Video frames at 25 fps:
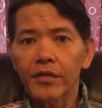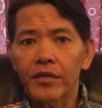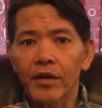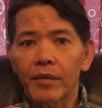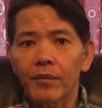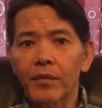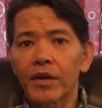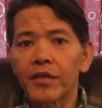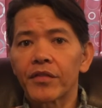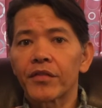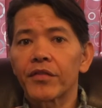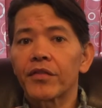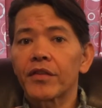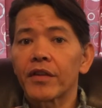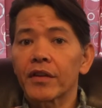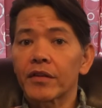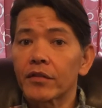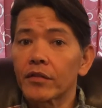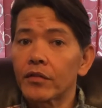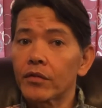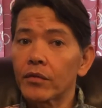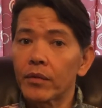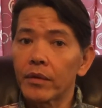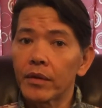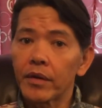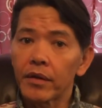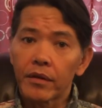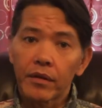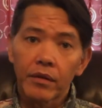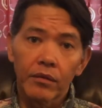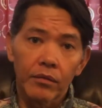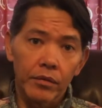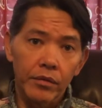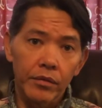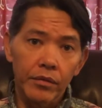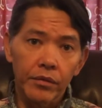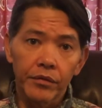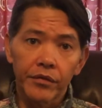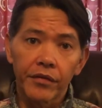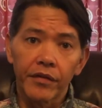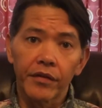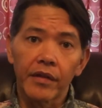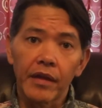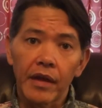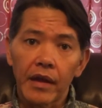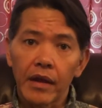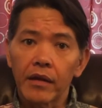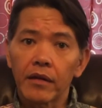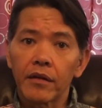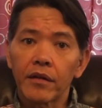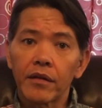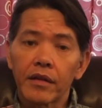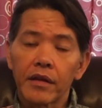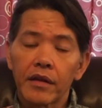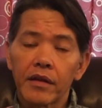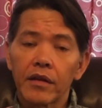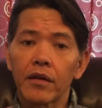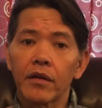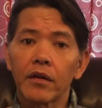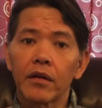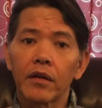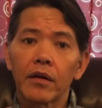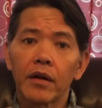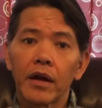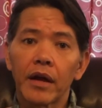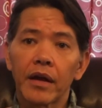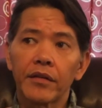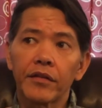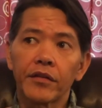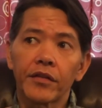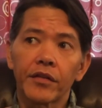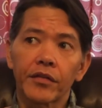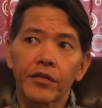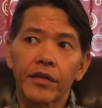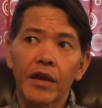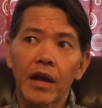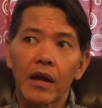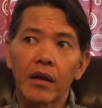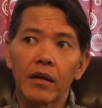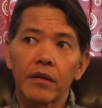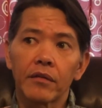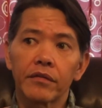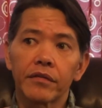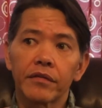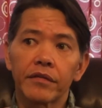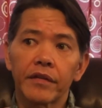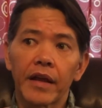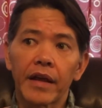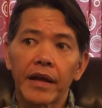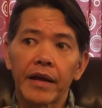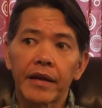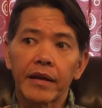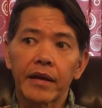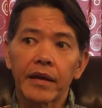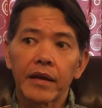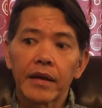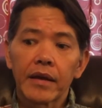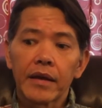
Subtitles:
I'm going to stick to it through to the end of the year and just kind of like